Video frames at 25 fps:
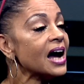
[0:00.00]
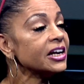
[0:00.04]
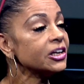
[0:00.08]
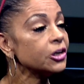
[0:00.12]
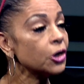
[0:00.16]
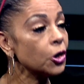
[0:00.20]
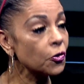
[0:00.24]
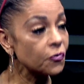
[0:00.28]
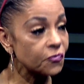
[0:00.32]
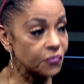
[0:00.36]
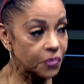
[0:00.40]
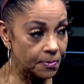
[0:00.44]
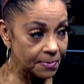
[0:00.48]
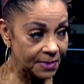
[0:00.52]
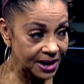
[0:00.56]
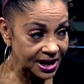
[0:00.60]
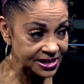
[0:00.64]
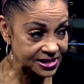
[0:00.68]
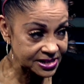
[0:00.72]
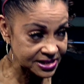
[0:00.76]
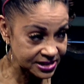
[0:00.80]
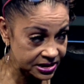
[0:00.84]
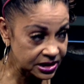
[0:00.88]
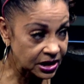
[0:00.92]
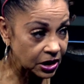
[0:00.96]
know for
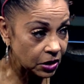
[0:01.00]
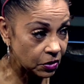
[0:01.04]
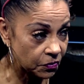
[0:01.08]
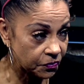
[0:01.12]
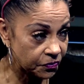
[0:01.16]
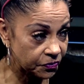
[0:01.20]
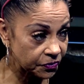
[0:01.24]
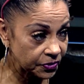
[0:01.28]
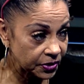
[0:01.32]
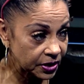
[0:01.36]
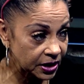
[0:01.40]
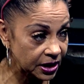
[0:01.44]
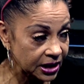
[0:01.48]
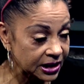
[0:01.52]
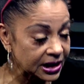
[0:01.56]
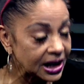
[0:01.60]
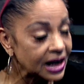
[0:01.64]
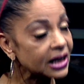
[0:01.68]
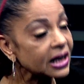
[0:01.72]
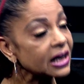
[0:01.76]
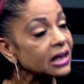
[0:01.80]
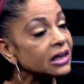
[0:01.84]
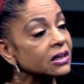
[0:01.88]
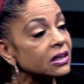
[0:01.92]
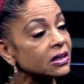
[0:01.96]
myself, and I
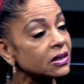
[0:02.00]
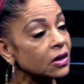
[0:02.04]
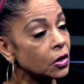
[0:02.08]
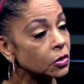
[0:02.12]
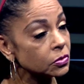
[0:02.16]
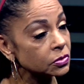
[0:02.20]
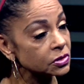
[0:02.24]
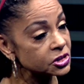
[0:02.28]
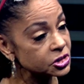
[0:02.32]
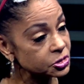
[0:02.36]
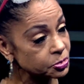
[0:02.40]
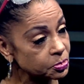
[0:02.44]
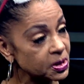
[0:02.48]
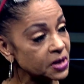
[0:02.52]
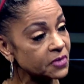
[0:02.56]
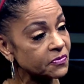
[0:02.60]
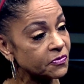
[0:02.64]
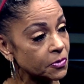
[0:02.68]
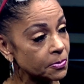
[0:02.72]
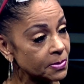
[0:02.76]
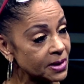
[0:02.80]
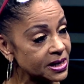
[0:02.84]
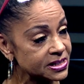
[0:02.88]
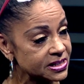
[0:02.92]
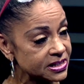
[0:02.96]
can only speak for
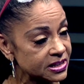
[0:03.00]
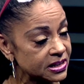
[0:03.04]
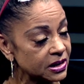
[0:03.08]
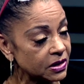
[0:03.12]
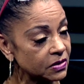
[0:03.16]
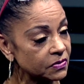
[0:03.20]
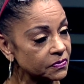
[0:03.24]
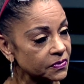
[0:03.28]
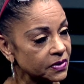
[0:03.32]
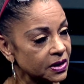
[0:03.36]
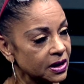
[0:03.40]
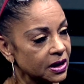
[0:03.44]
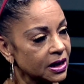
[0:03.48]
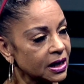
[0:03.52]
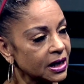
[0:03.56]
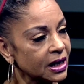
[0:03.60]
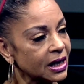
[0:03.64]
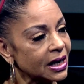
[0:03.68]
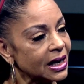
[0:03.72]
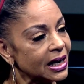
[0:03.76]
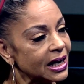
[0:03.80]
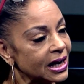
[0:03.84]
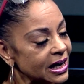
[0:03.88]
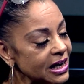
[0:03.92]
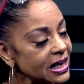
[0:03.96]
myself,
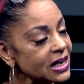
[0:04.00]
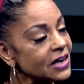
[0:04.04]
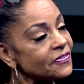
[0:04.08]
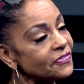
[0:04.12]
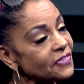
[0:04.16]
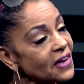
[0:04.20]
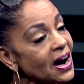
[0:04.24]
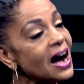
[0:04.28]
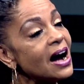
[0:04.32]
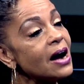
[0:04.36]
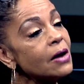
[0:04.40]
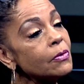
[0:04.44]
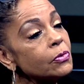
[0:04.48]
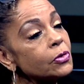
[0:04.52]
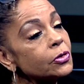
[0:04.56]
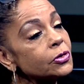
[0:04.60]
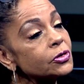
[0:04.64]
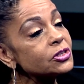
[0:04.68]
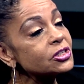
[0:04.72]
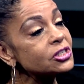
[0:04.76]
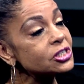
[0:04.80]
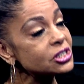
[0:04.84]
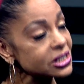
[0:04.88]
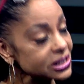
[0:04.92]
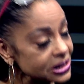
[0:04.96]
if I were to
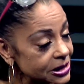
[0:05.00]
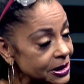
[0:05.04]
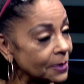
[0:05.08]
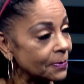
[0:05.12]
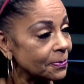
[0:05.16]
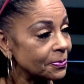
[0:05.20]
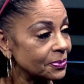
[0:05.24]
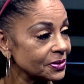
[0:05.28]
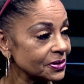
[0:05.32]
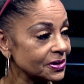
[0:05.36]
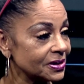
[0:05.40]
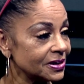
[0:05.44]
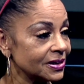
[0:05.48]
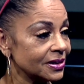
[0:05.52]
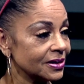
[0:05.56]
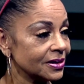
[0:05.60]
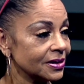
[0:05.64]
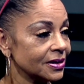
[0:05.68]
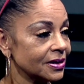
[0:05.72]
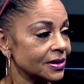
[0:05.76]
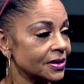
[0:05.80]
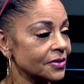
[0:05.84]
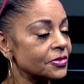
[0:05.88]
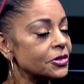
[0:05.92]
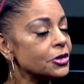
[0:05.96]
slip,
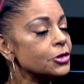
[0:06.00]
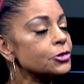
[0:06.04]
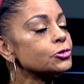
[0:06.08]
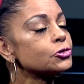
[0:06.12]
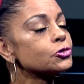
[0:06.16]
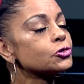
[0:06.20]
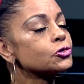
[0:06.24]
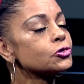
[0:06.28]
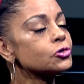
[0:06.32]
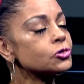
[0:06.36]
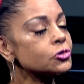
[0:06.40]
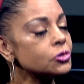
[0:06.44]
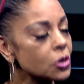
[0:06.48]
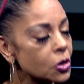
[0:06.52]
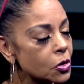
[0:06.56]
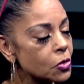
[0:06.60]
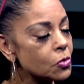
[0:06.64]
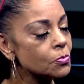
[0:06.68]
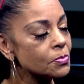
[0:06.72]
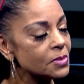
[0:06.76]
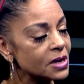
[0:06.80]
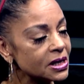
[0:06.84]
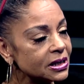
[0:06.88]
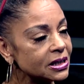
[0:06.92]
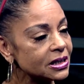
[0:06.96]
there's so
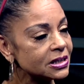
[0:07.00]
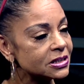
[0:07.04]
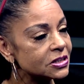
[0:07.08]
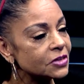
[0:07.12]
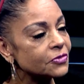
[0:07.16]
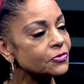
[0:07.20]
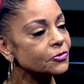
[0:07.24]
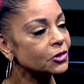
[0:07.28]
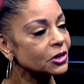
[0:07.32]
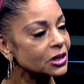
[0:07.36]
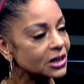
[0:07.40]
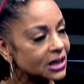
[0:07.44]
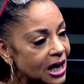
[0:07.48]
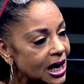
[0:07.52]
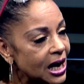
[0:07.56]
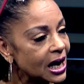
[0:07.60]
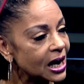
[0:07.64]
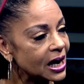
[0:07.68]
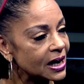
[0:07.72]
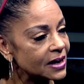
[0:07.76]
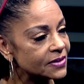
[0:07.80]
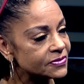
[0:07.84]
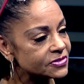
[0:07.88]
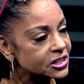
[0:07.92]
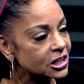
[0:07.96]
many different
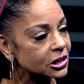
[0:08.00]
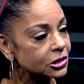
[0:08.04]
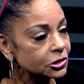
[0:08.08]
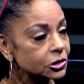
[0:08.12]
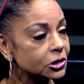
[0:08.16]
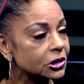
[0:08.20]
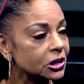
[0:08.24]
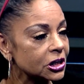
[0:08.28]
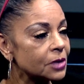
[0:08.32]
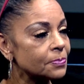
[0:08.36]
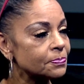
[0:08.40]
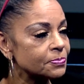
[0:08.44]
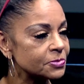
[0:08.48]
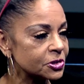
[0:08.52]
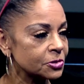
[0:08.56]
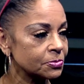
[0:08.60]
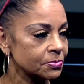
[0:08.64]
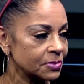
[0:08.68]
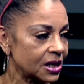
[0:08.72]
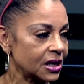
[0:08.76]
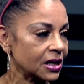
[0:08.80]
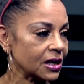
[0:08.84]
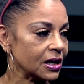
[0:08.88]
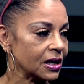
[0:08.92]
lives that look up to me.